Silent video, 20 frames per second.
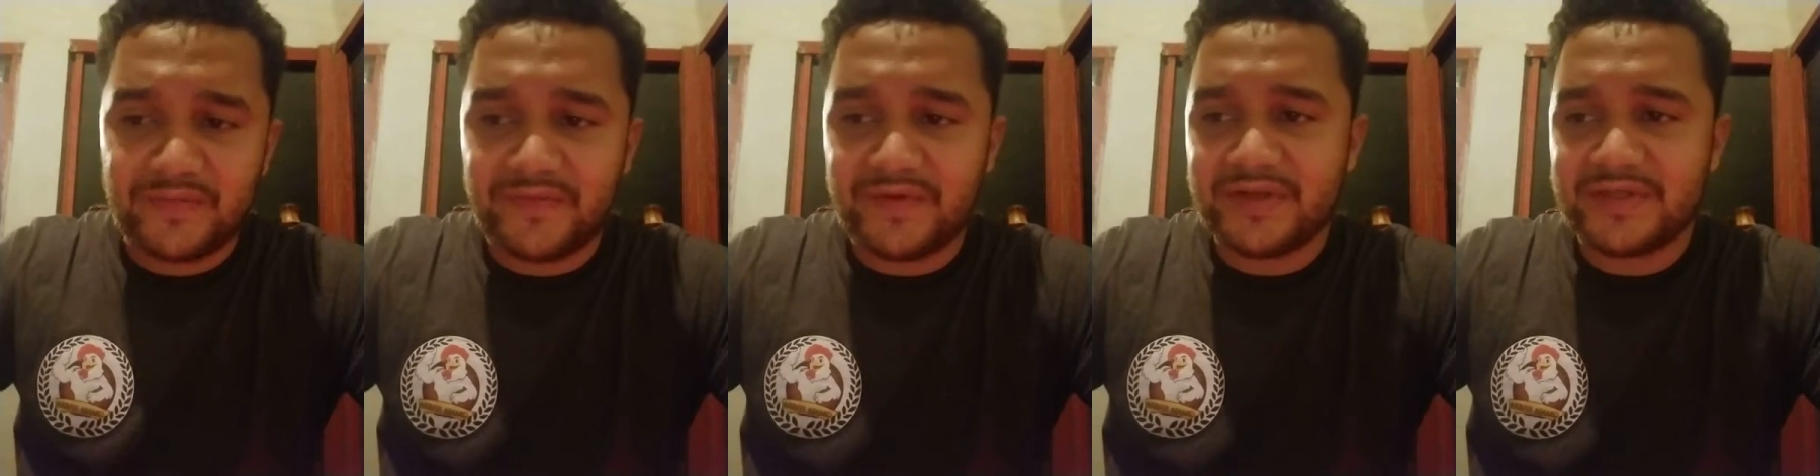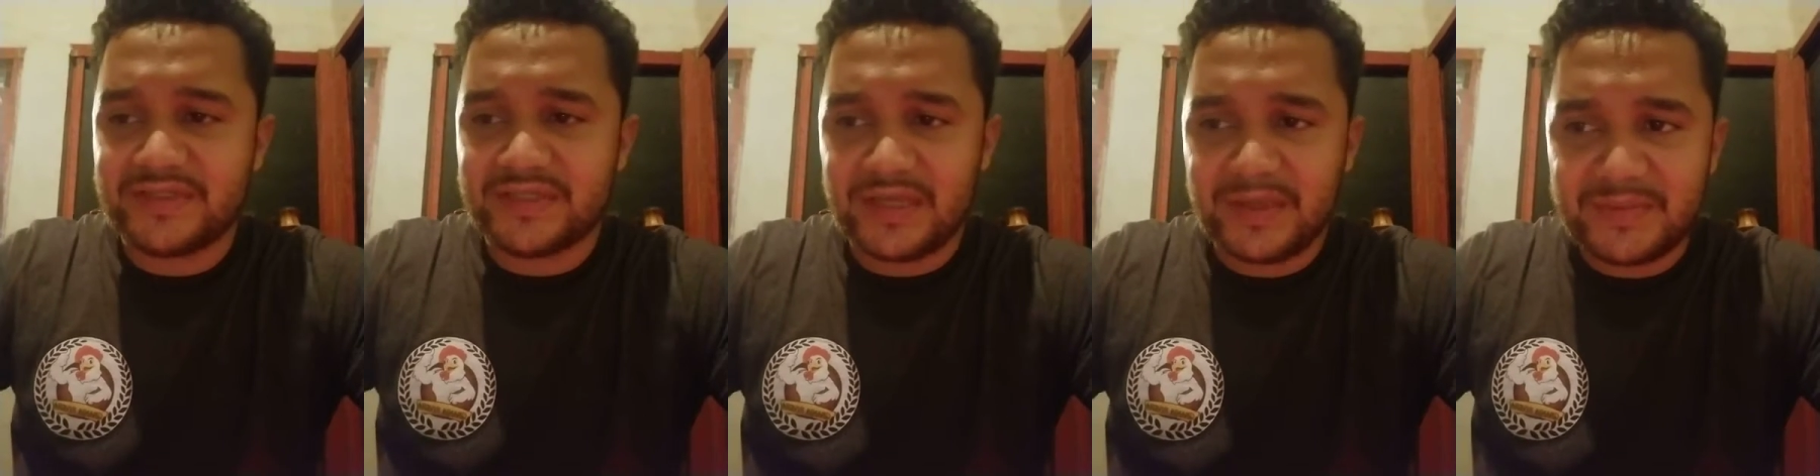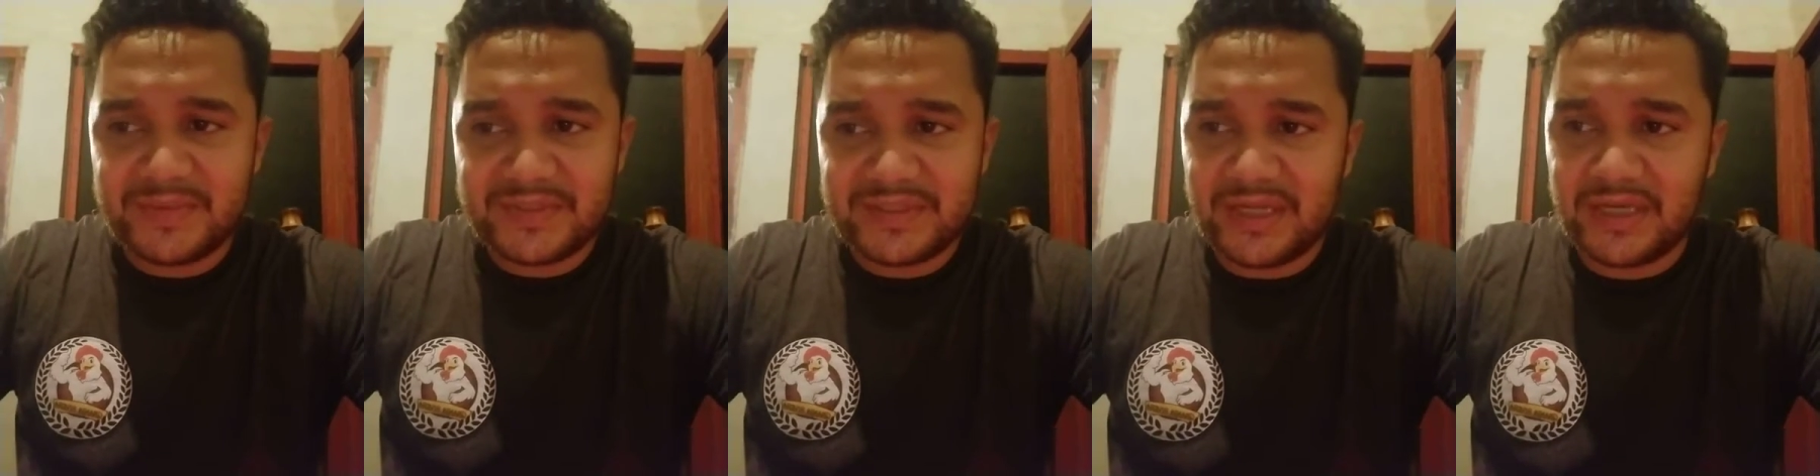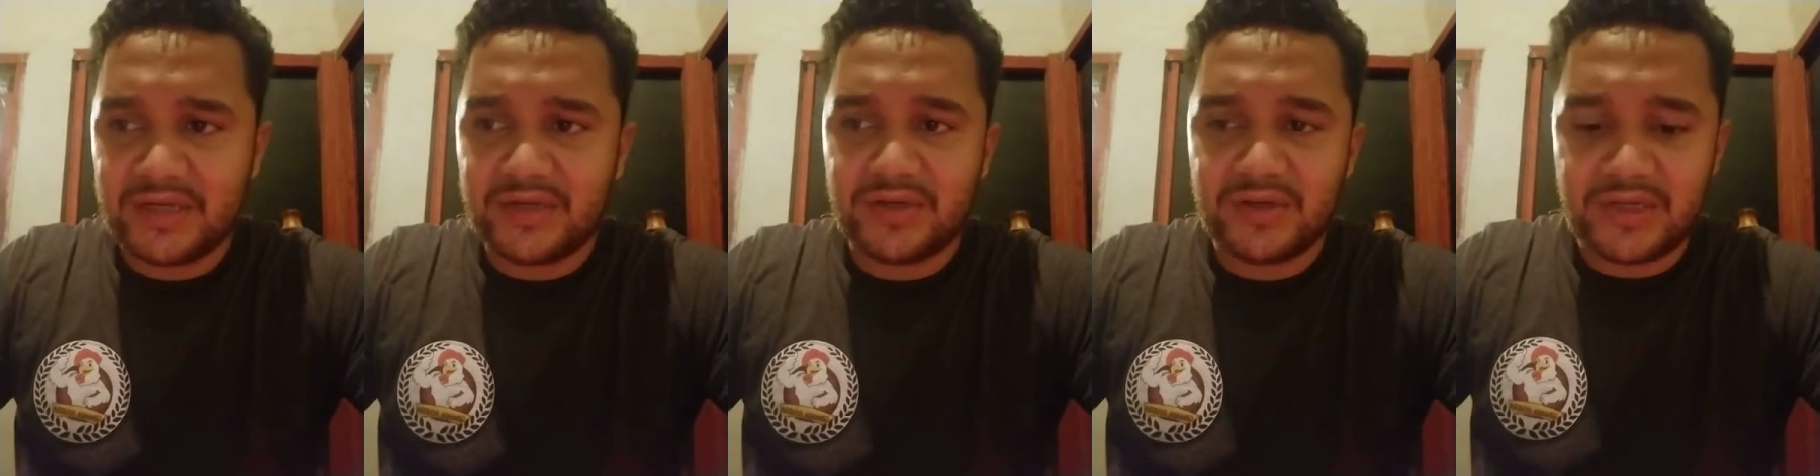first time it's
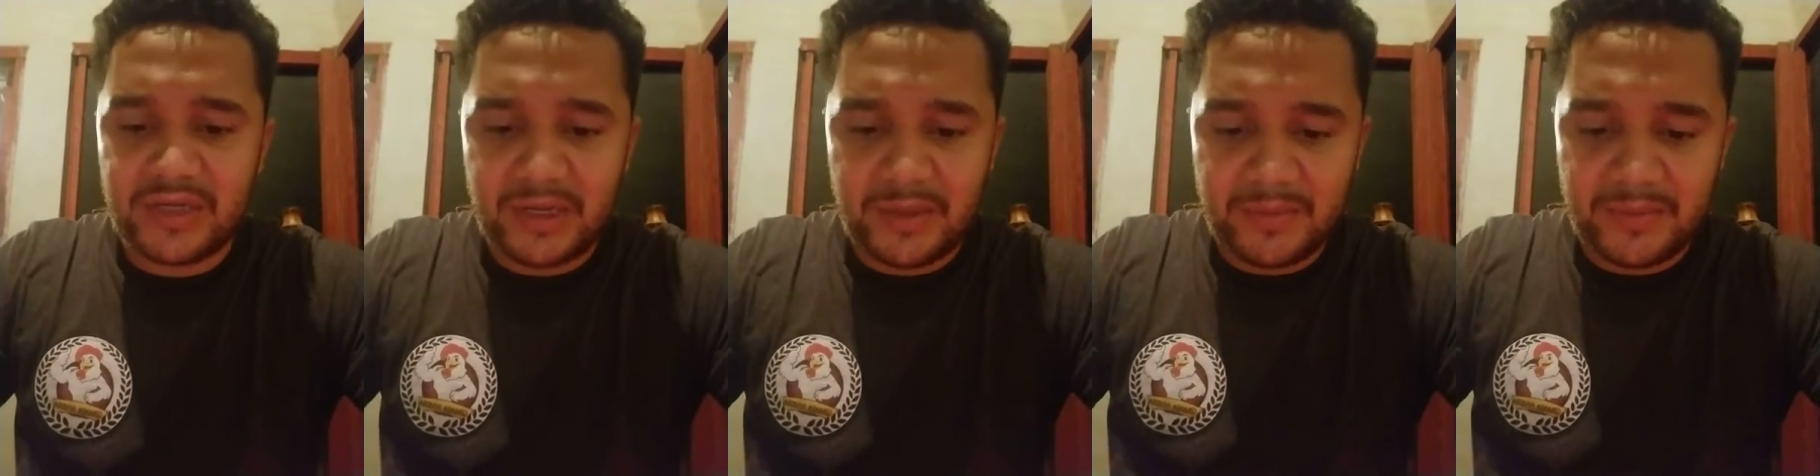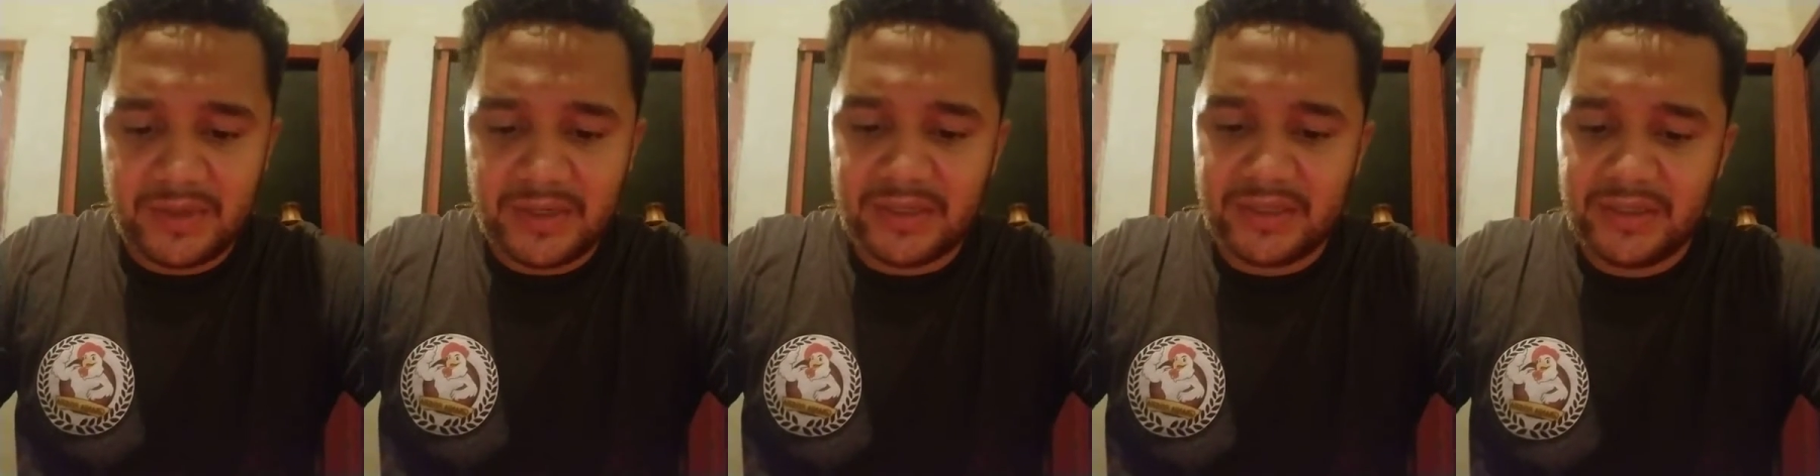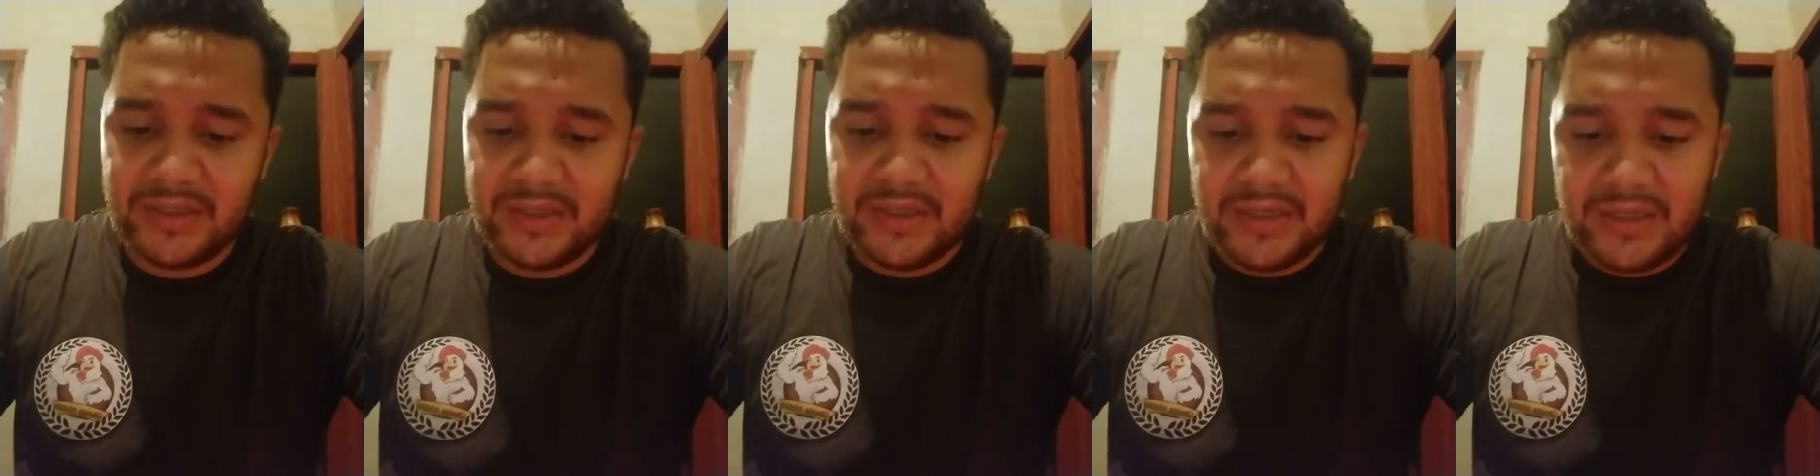not gonna come right.